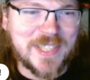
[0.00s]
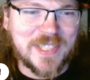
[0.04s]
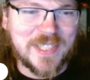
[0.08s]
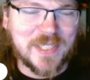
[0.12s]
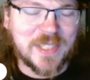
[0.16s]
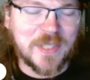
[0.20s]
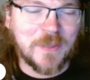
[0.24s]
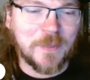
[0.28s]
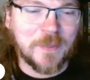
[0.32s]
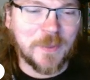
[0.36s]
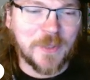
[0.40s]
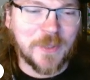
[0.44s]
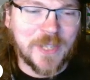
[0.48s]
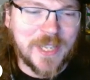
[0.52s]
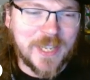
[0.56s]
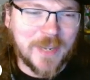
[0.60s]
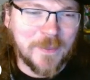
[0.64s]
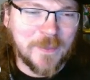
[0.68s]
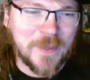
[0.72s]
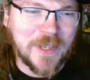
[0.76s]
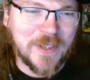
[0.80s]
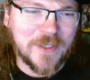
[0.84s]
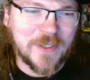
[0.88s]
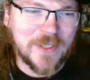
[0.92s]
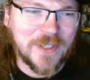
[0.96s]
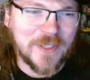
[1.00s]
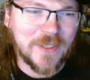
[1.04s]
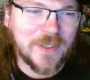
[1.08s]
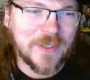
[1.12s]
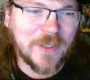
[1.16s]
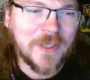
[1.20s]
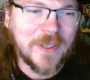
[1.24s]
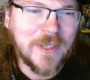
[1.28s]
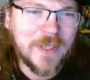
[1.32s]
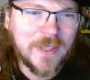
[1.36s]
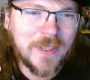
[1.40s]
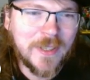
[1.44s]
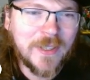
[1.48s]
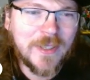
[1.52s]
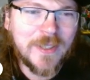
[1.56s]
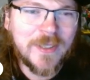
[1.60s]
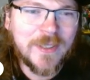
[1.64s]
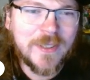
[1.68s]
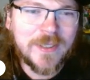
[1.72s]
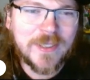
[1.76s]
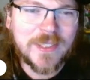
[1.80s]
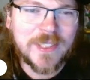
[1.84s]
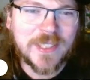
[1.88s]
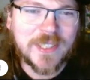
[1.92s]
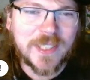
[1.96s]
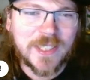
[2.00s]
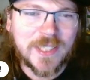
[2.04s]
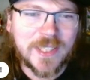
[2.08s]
is still pretty up there too. So